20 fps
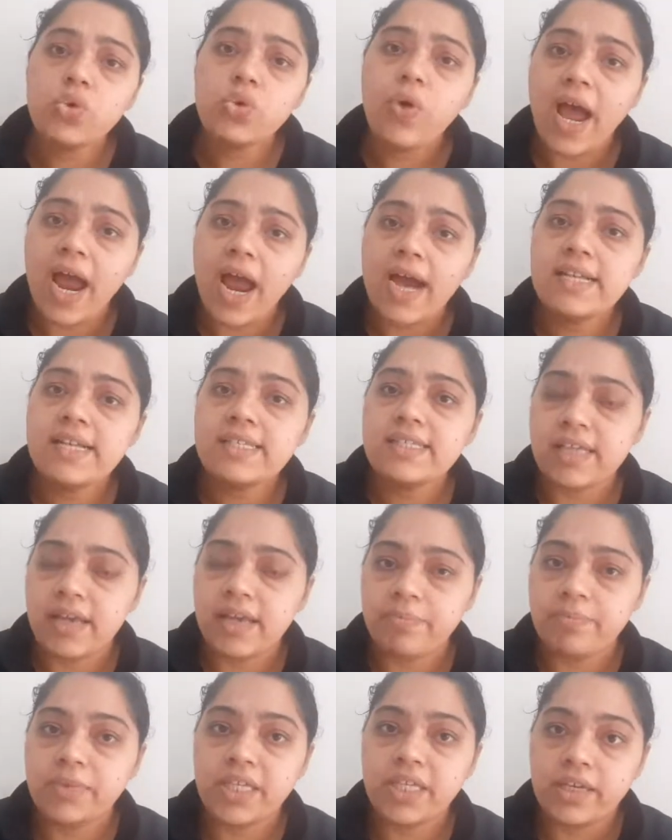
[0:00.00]
add
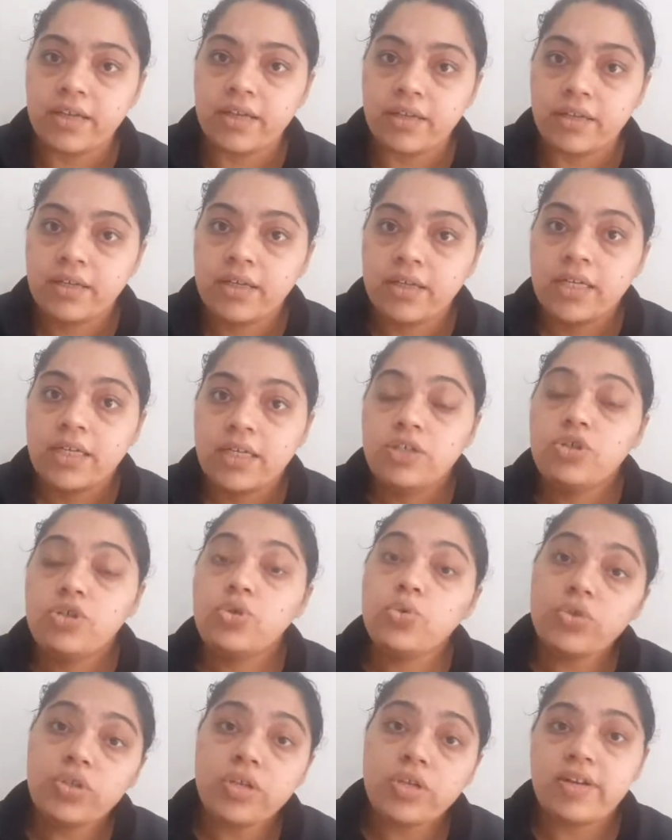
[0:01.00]
something
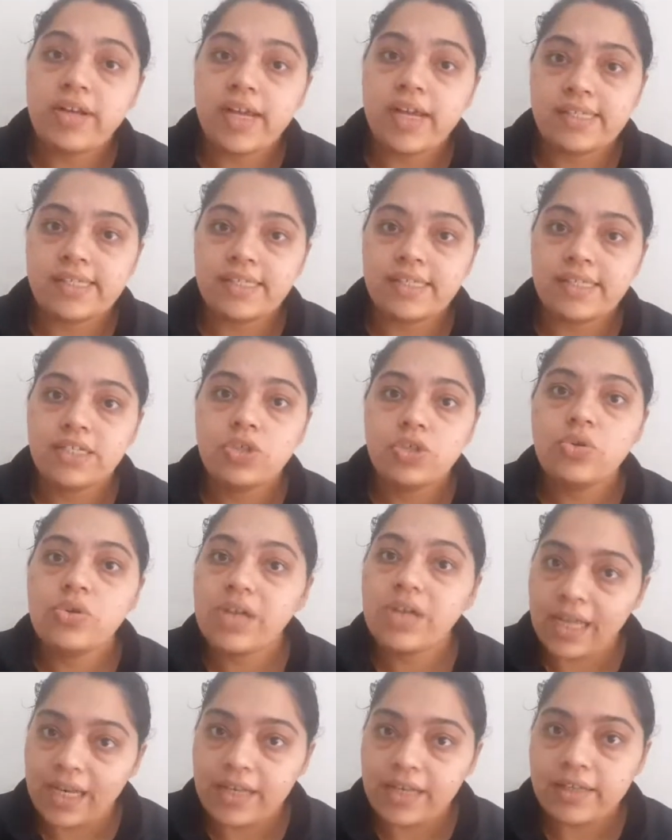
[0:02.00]
to the resin to
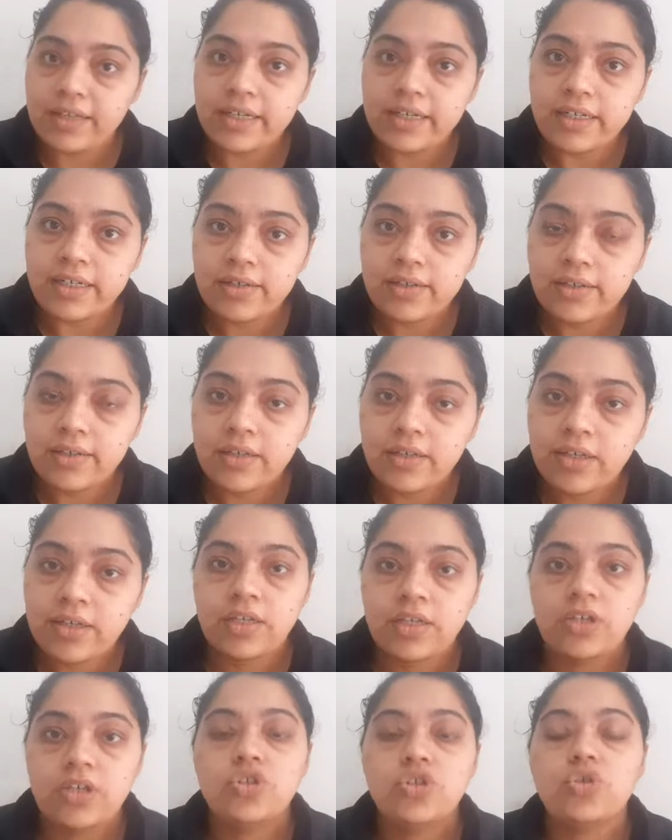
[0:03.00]
color it.
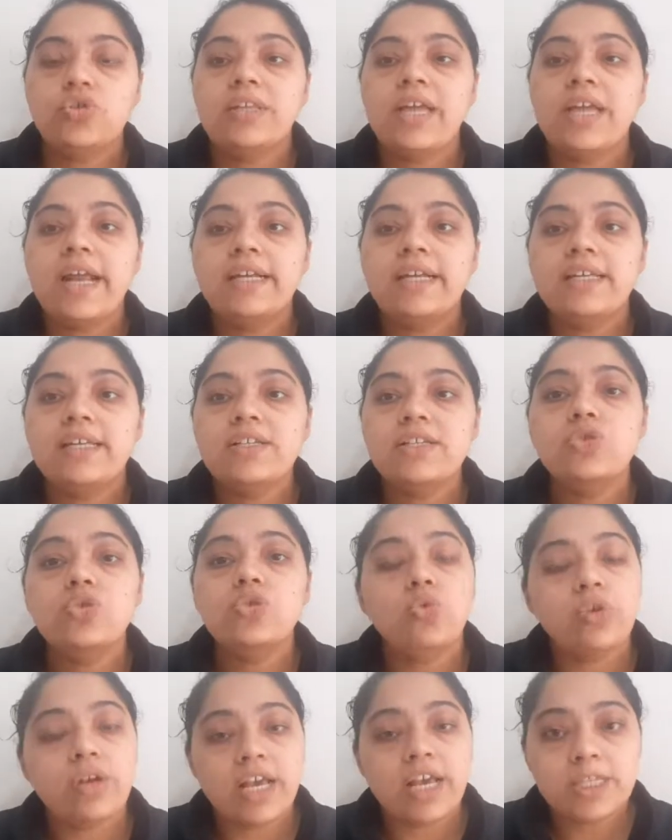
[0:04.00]
So that is
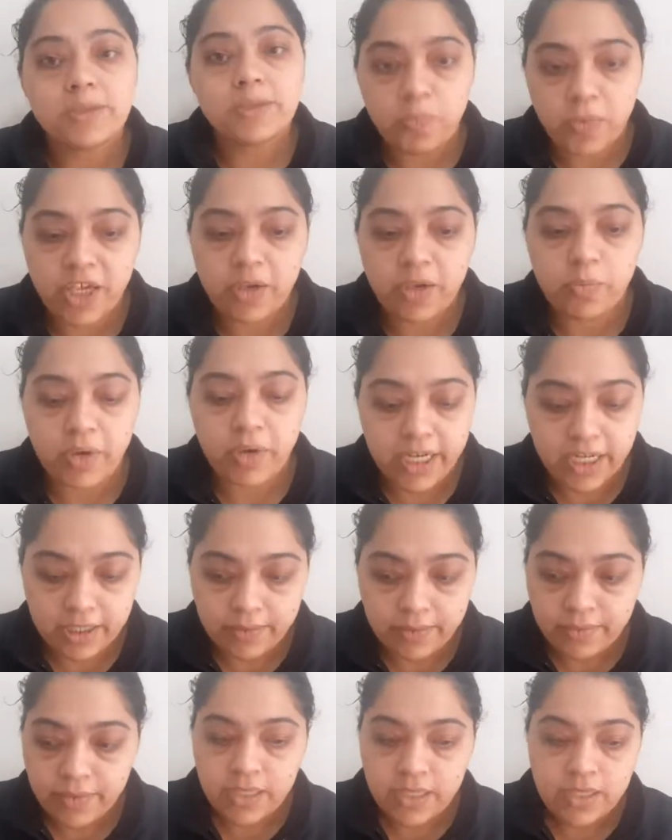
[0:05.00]
known as pigment.
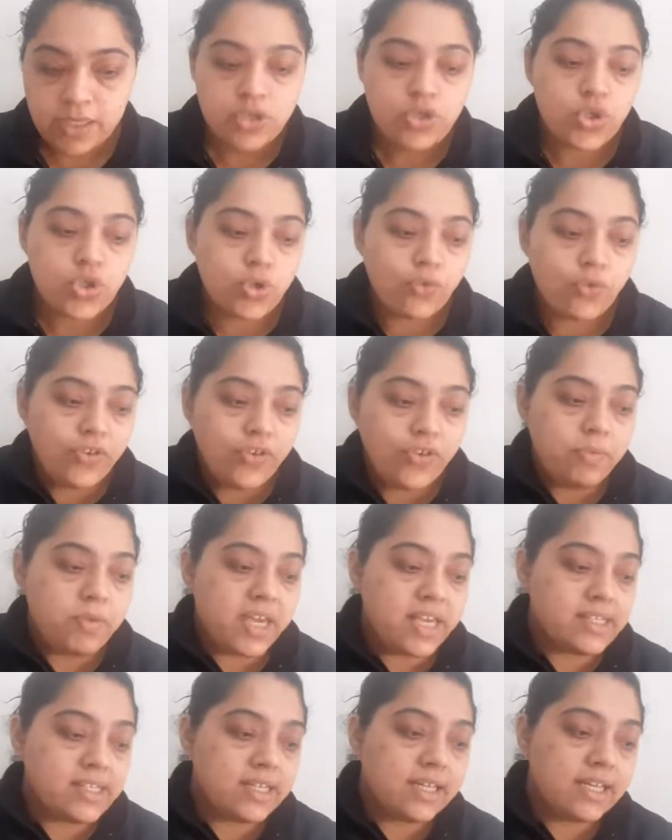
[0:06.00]
So we
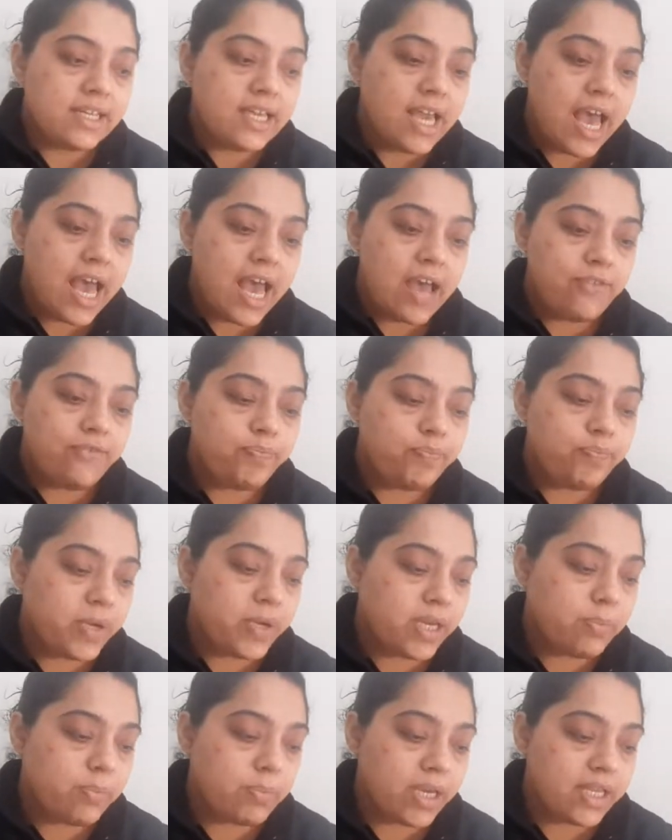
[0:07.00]
basically have
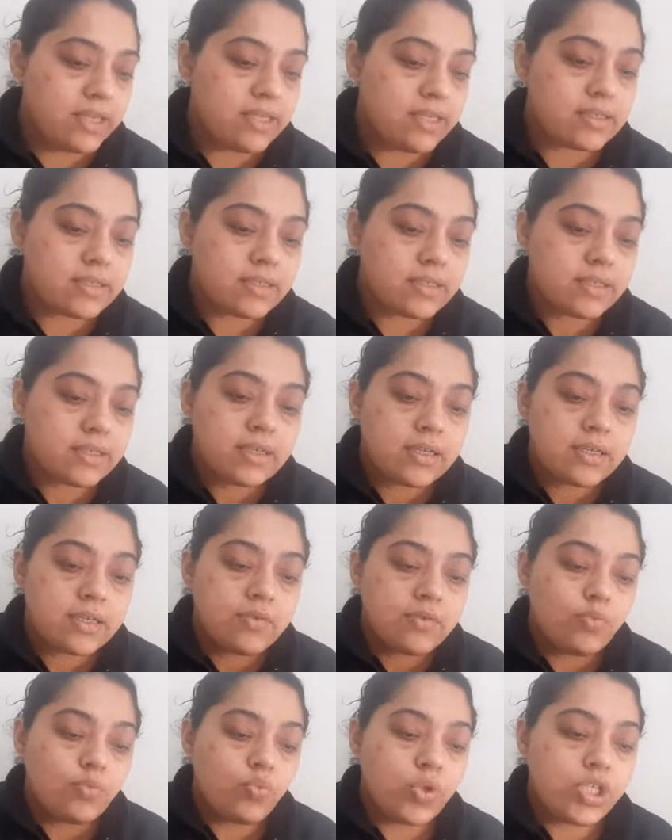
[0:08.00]
pigments
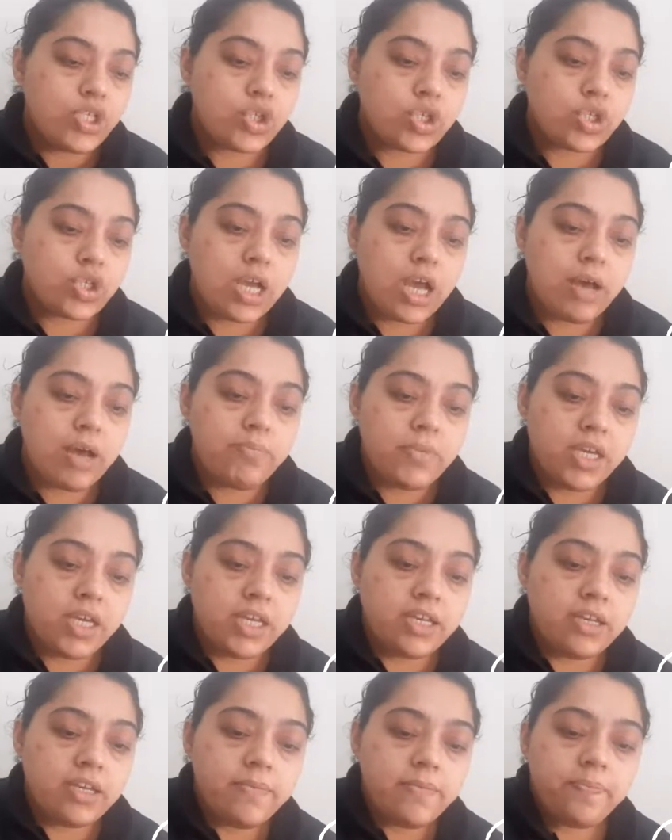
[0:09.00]
which come
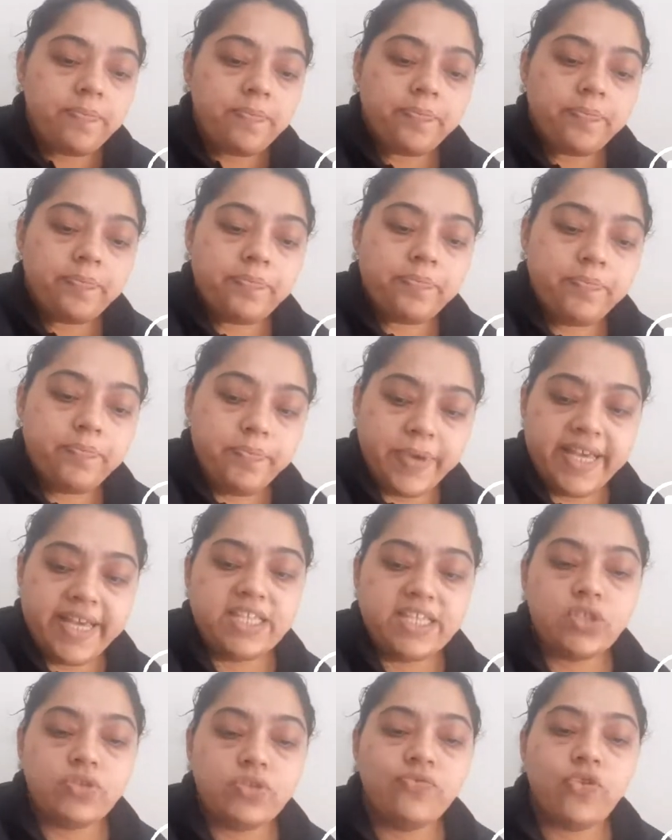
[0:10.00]
in
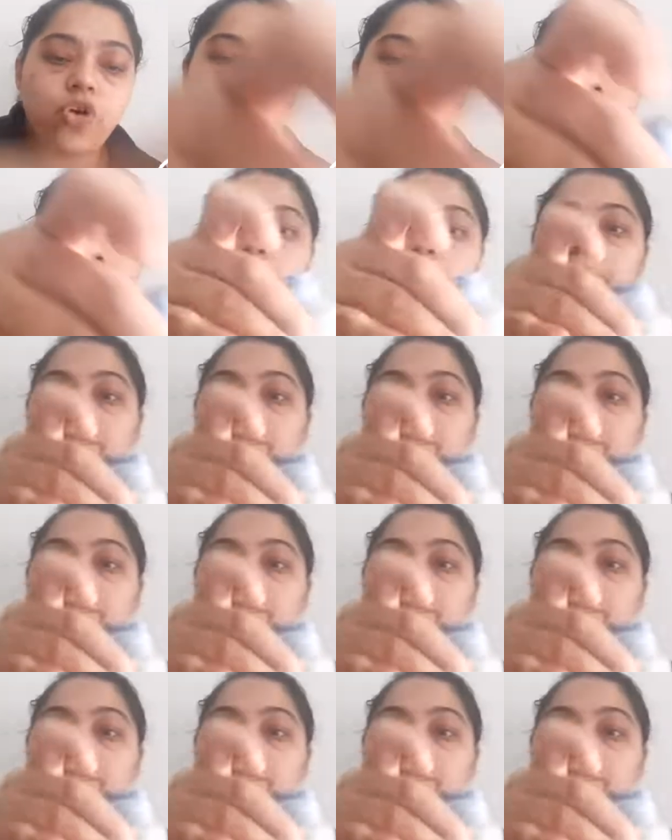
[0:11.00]
paste form.